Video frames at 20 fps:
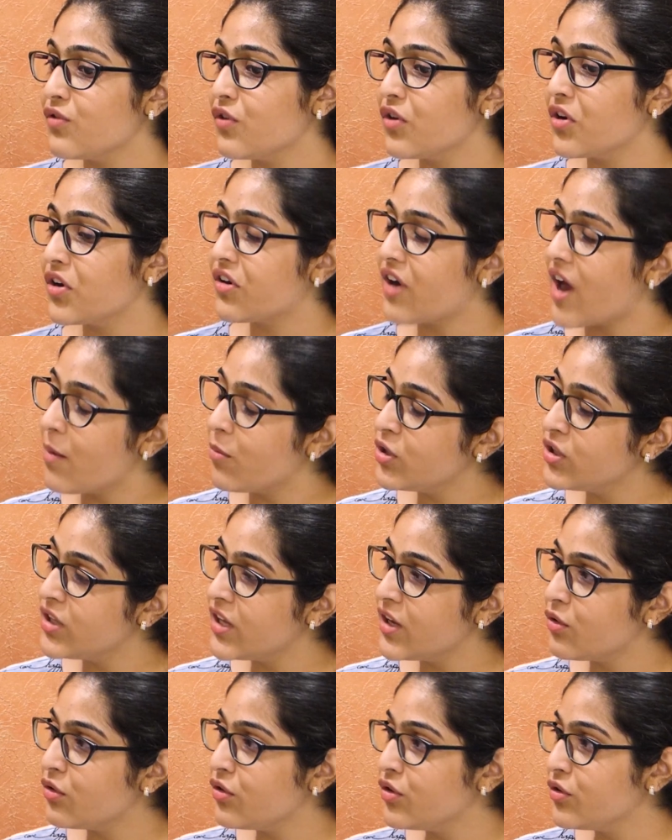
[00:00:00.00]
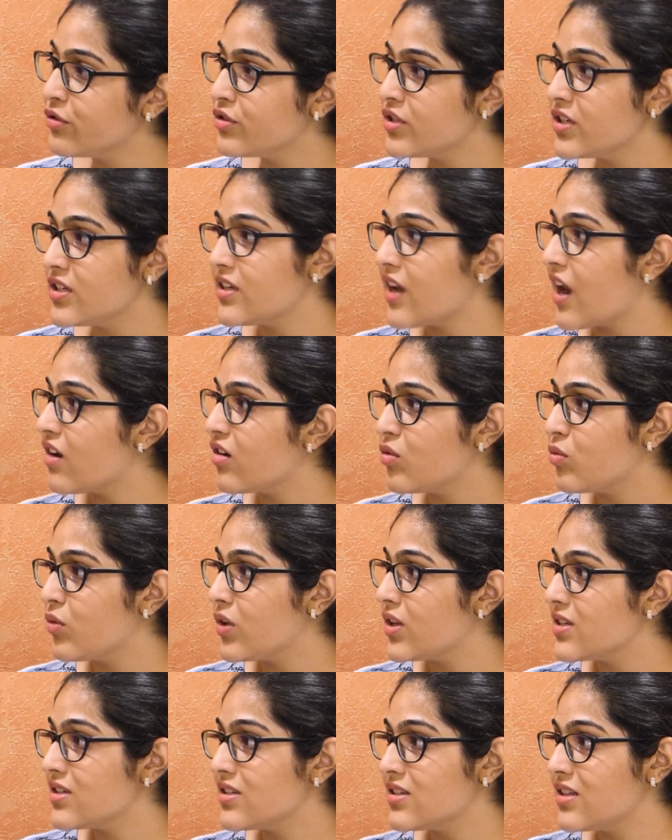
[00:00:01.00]
for grammar, they could use the standard
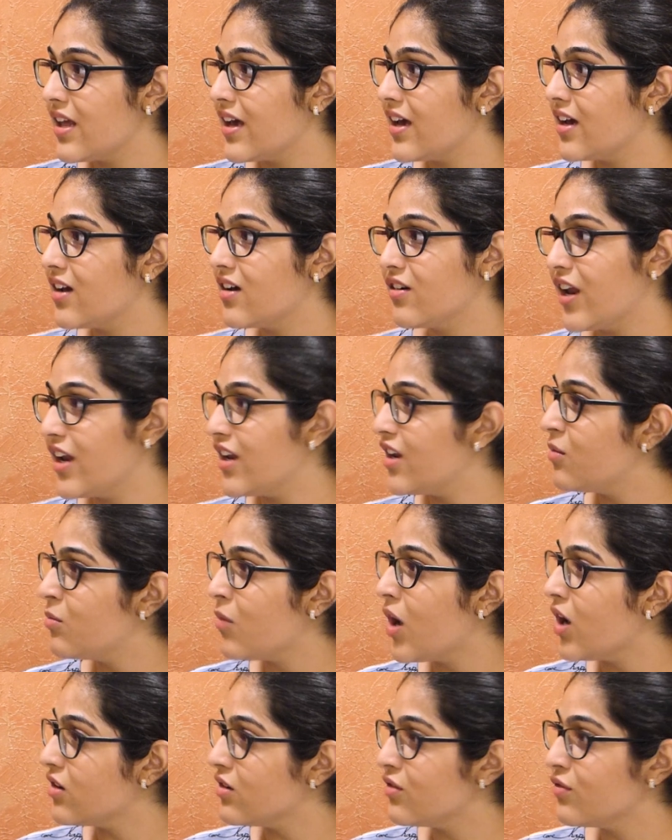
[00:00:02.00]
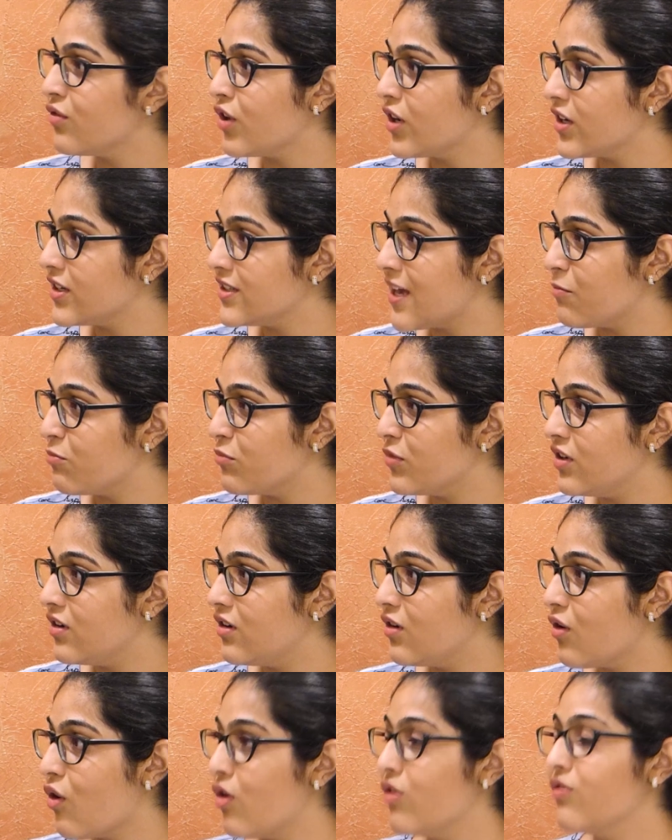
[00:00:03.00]
ones like Wren and Martin, for
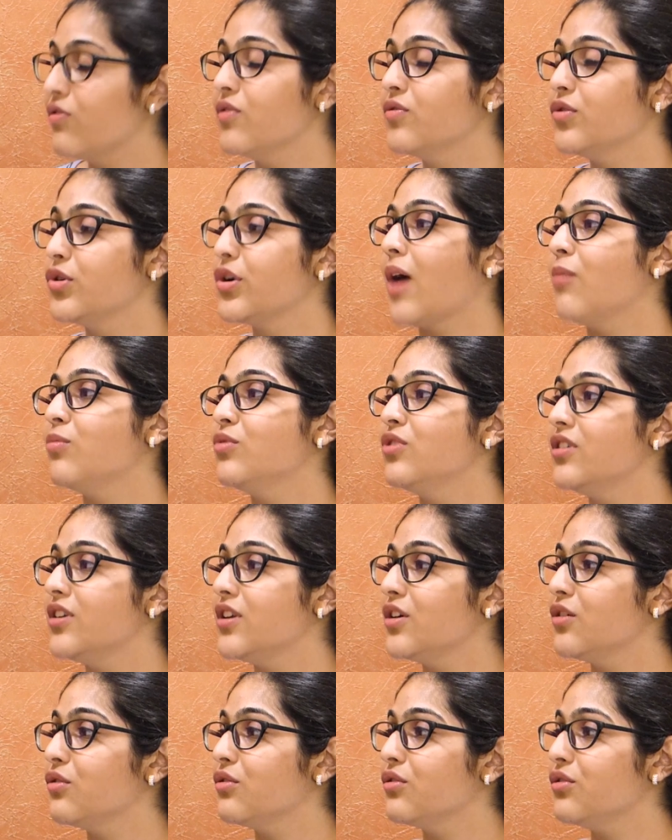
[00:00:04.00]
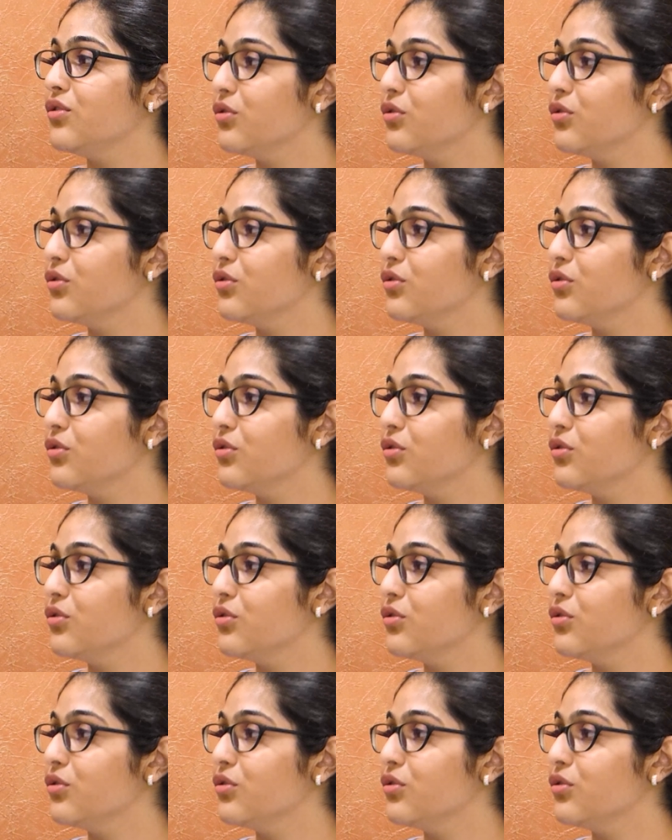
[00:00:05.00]
example, or for vocabulary,